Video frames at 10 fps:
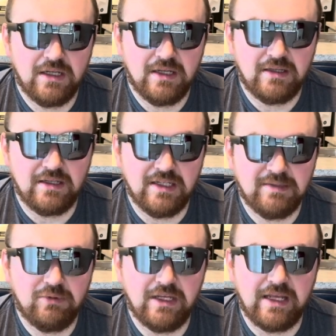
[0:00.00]
The
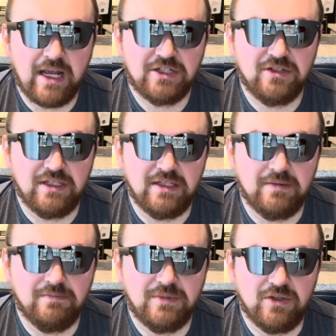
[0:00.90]
display actually,
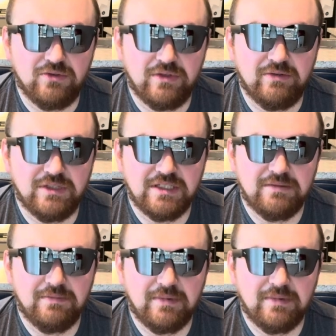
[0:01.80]
it was